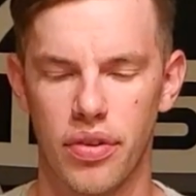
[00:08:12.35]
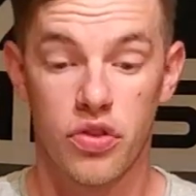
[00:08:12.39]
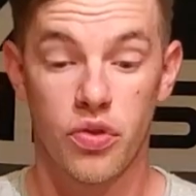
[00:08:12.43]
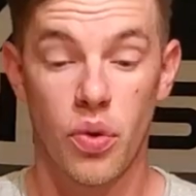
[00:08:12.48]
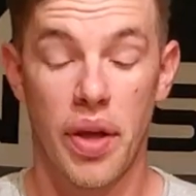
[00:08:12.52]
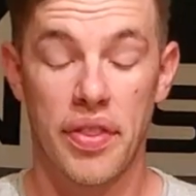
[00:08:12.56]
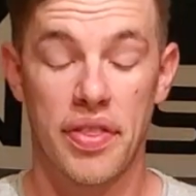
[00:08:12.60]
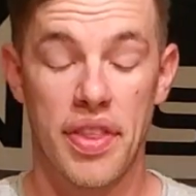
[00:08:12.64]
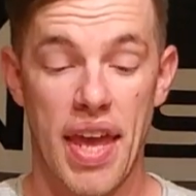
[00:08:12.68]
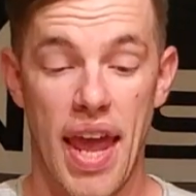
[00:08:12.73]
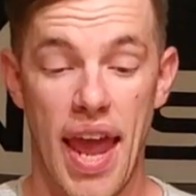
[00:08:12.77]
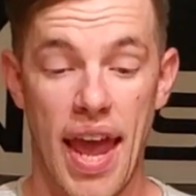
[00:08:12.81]
So
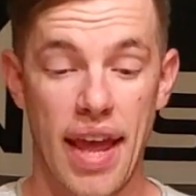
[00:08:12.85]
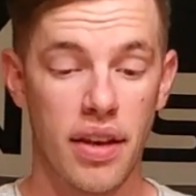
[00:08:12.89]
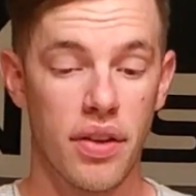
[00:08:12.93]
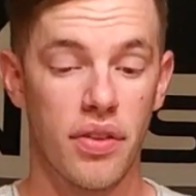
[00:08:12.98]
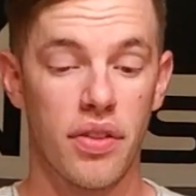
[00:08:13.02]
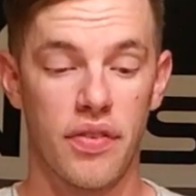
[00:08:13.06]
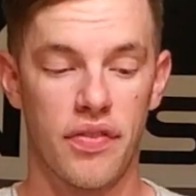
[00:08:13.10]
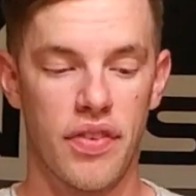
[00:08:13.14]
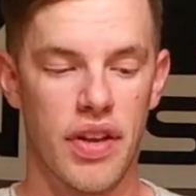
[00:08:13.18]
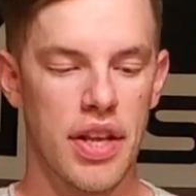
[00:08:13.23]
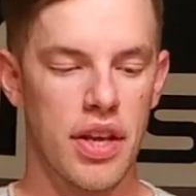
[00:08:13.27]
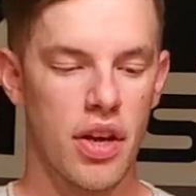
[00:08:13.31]
at the end of
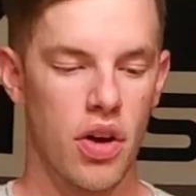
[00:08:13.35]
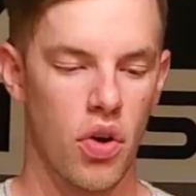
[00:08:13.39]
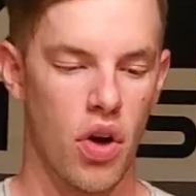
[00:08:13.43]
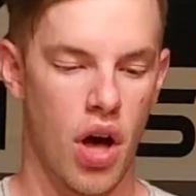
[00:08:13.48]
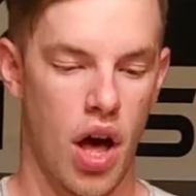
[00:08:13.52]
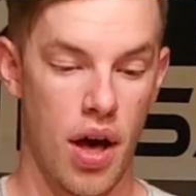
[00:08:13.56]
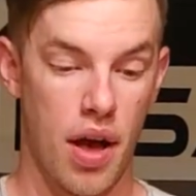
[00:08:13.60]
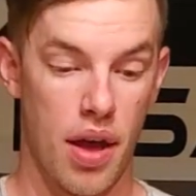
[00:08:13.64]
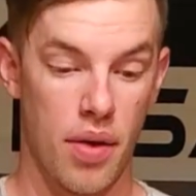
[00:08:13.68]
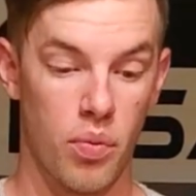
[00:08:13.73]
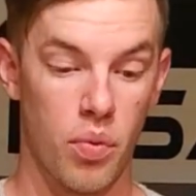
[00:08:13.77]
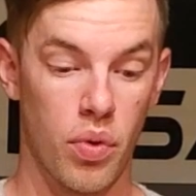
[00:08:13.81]
the video,
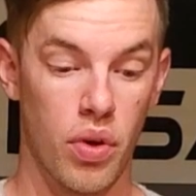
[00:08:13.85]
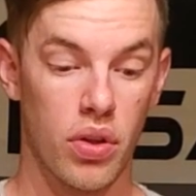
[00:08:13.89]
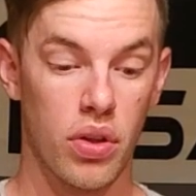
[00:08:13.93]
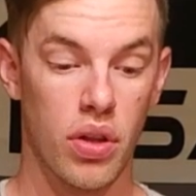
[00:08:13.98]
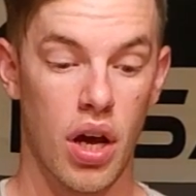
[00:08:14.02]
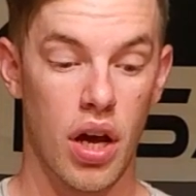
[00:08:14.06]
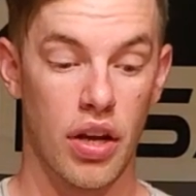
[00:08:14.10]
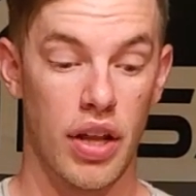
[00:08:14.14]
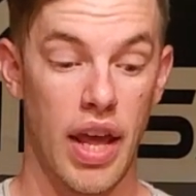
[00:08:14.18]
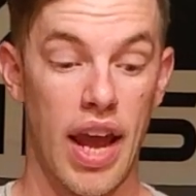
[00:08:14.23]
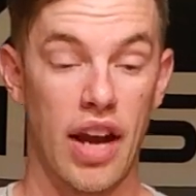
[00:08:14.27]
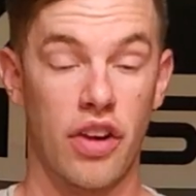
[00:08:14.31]
I will
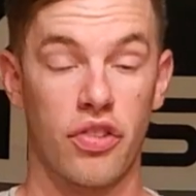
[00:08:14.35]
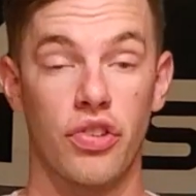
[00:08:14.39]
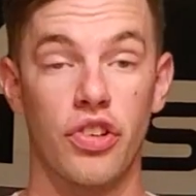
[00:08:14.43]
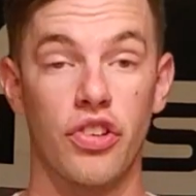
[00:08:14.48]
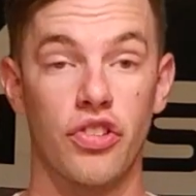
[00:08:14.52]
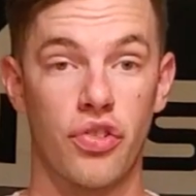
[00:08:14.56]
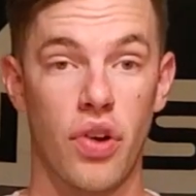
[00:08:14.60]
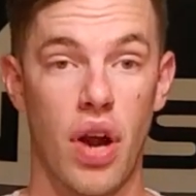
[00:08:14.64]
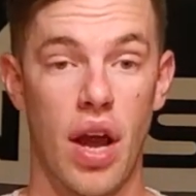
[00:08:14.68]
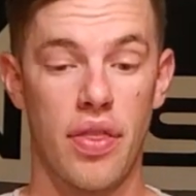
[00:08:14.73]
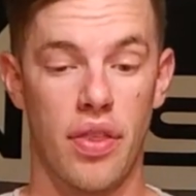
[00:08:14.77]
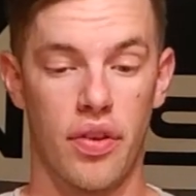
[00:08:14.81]
actually
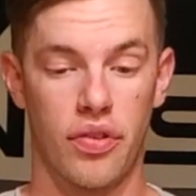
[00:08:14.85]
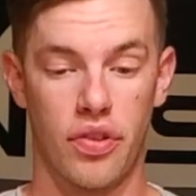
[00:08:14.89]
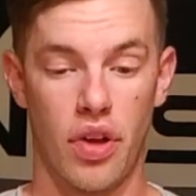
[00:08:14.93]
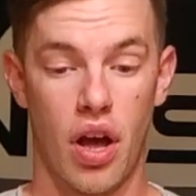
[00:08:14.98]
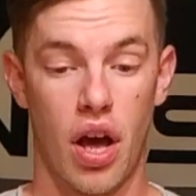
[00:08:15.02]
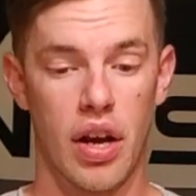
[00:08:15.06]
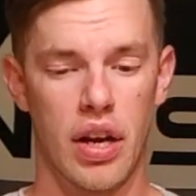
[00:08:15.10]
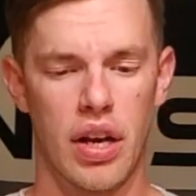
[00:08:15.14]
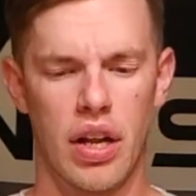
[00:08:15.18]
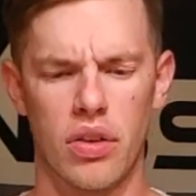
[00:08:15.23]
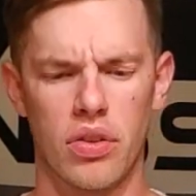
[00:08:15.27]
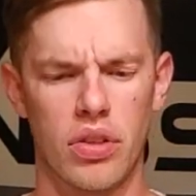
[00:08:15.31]
try this
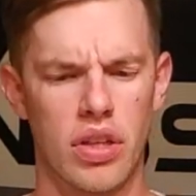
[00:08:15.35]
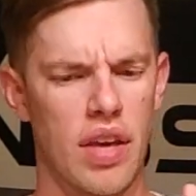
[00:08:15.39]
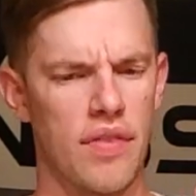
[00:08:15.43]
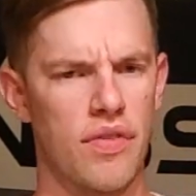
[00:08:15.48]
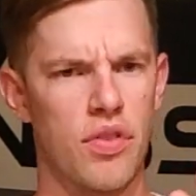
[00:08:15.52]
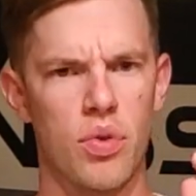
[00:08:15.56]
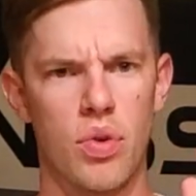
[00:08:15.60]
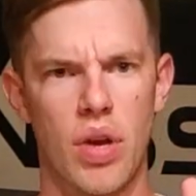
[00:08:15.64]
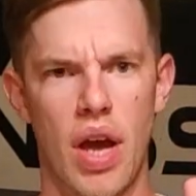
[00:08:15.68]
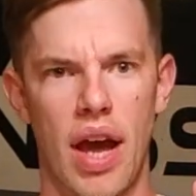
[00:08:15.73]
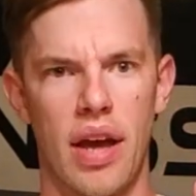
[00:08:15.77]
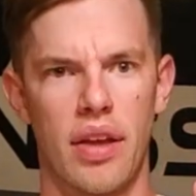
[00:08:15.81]
on, and I'll give
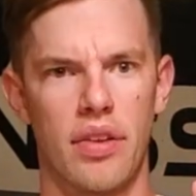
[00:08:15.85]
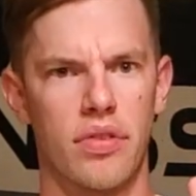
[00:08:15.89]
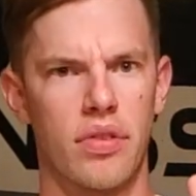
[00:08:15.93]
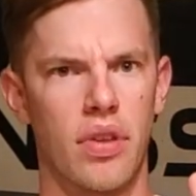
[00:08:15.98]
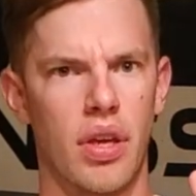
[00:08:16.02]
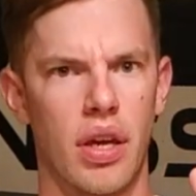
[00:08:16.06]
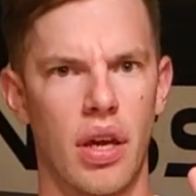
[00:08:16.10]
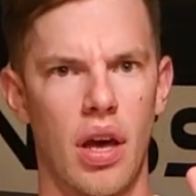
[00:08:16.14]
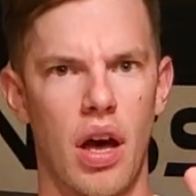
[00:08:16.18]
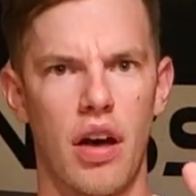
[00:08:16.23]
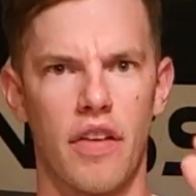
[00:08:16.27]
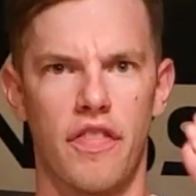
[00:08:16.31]
you guys
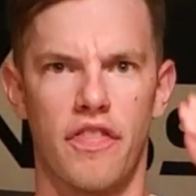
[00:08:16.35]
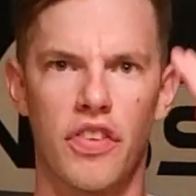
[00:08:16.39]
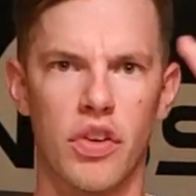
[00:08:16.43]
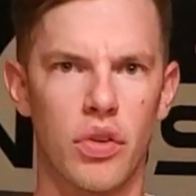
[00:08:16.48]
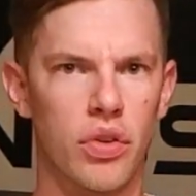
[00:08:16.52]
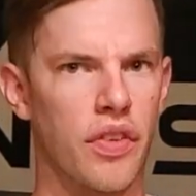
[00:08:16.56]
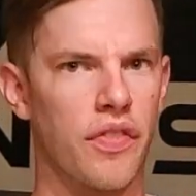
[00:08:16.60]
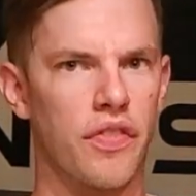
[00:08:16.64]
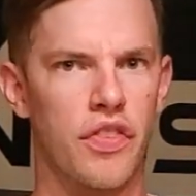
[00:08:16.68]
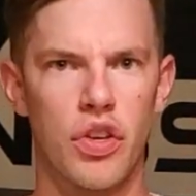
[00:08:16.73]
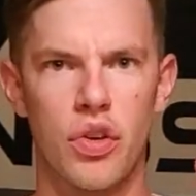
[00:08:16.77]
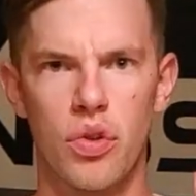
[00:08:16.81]
like a
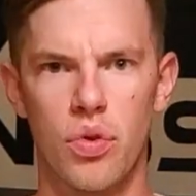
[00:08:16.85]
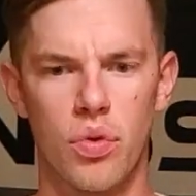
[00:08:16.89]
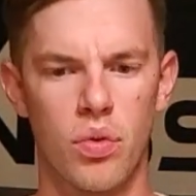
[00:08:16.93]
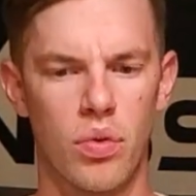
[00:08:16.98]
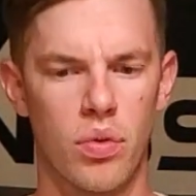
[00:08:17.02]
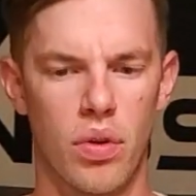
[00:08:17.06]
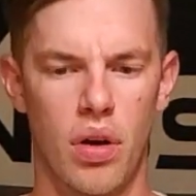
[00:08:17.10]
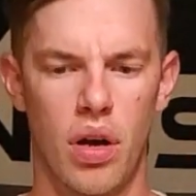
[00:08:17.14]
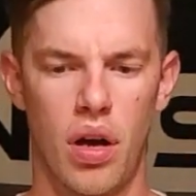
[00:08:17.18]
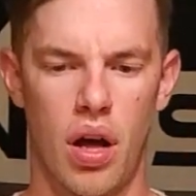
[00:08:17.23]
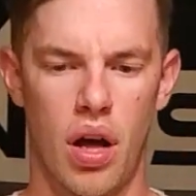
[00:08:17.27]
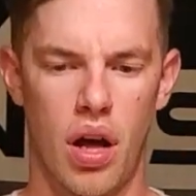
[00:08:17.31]
field of
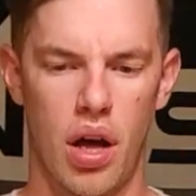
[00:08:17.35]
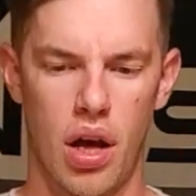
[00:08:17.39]
view